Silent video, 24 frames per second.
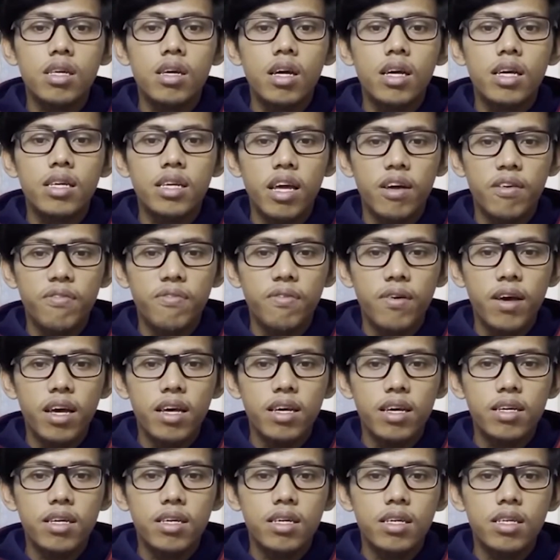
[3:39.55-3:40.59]

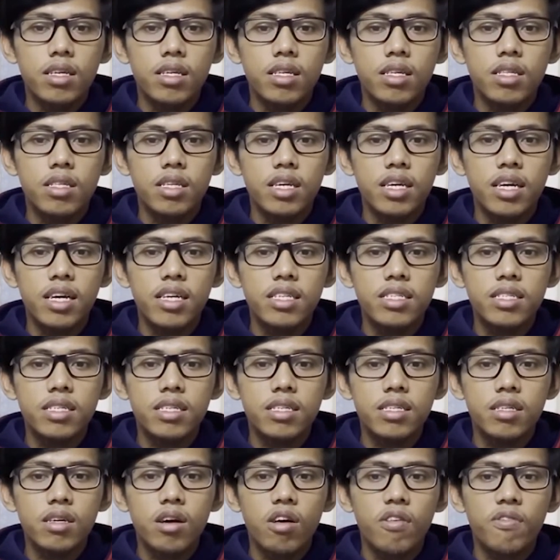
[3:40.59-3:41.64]
affect the
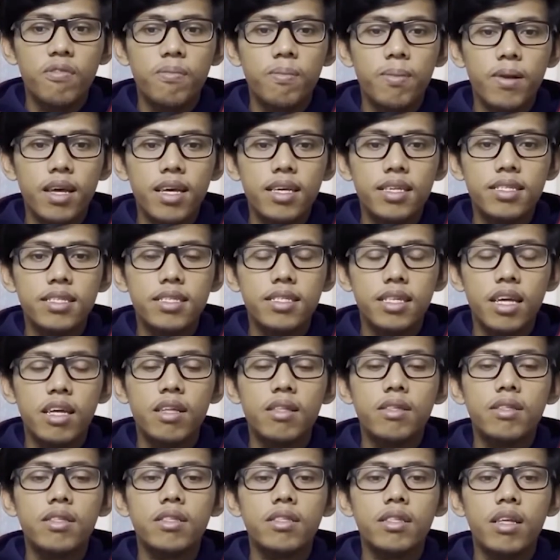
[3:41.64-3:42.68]
culture of place that
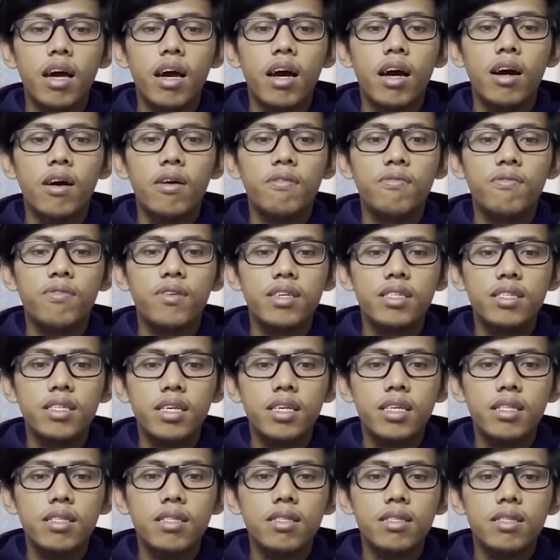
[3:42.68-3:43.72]
they
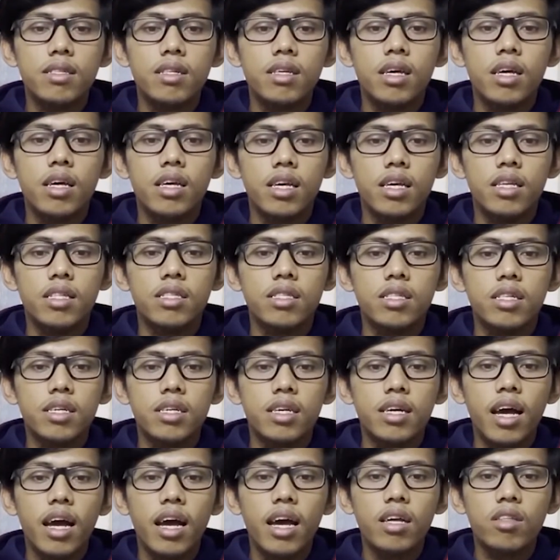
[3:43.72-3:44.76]
visit in the
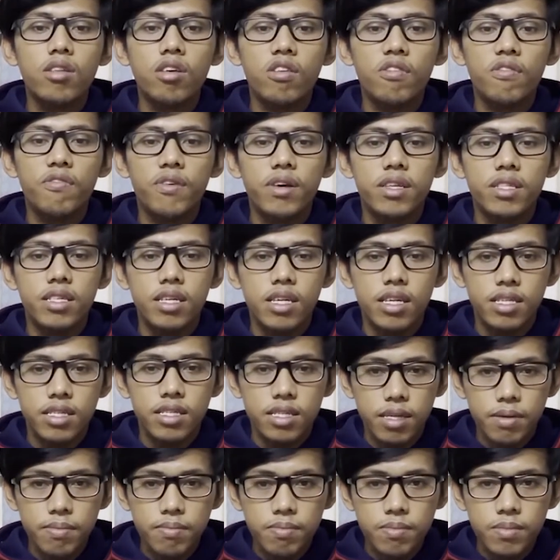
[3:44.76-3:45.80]
kind of
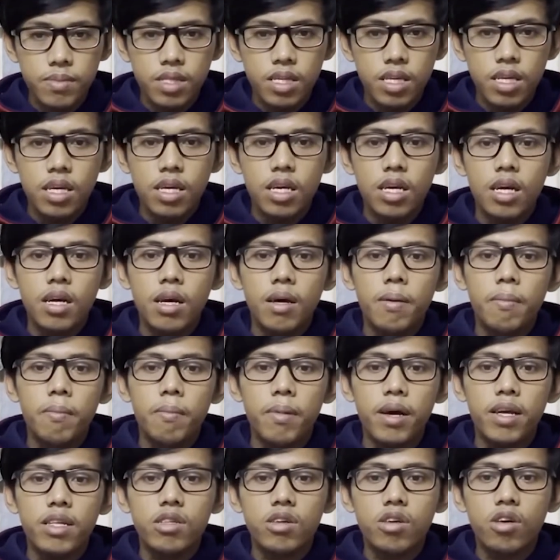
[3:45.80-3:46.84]
vandalism,
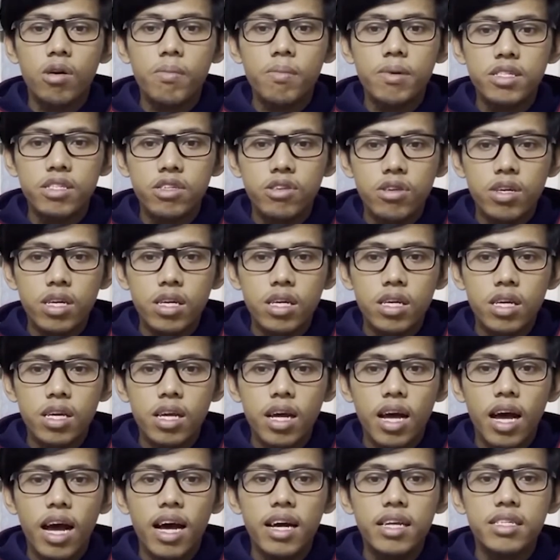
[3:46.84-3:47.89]
bad commentary,
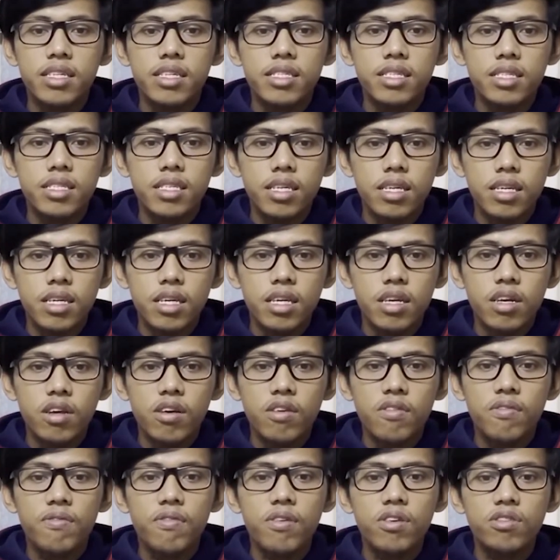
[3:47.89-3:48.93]
unnecessary
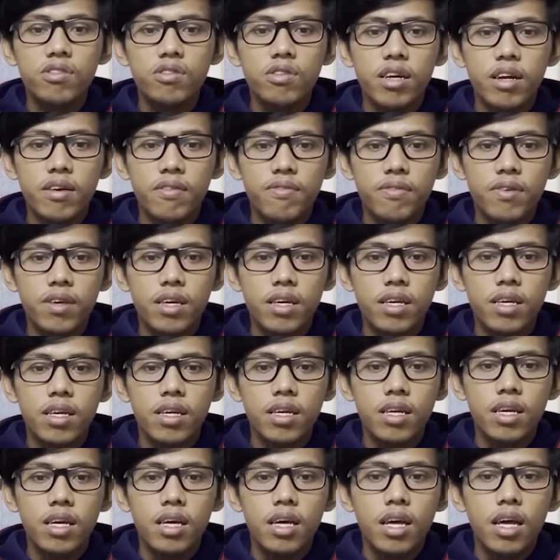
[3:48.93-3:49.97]
photography,
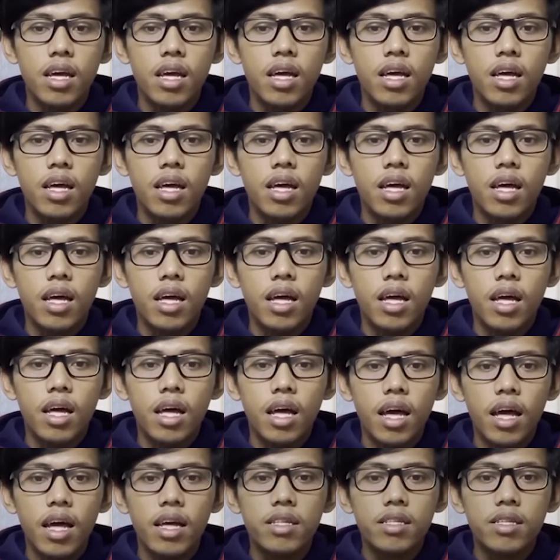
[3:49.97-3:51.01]

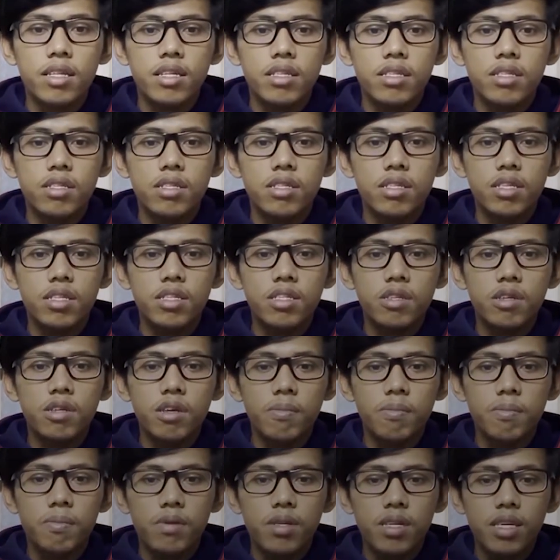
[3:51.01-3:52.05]
and
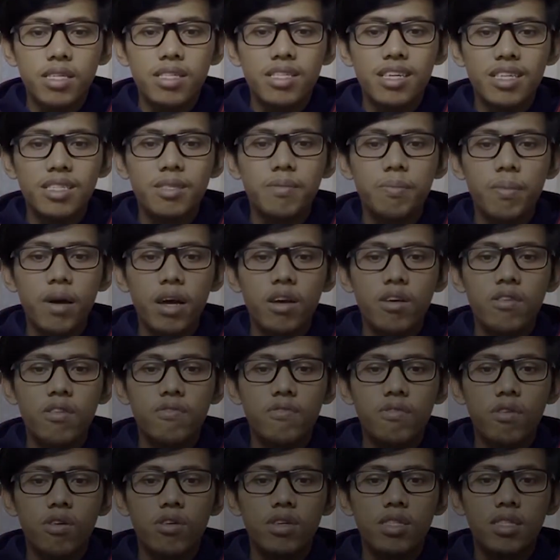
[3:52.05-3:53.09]
disrespect
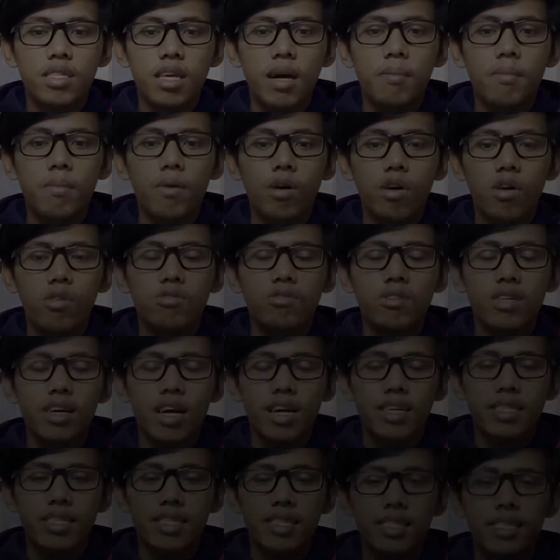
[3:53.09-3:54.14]
for some old
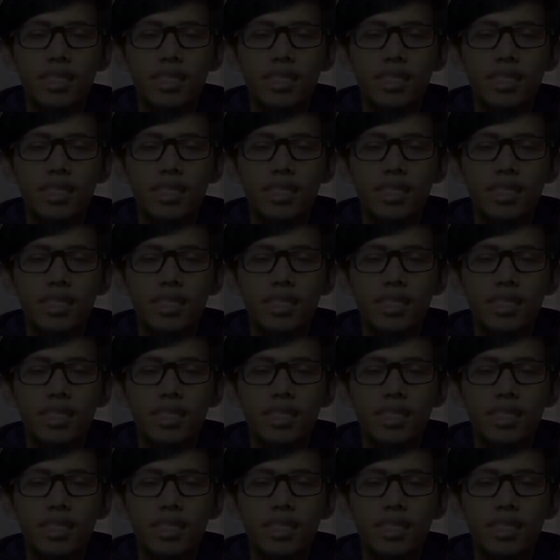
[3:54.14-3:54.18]
culture.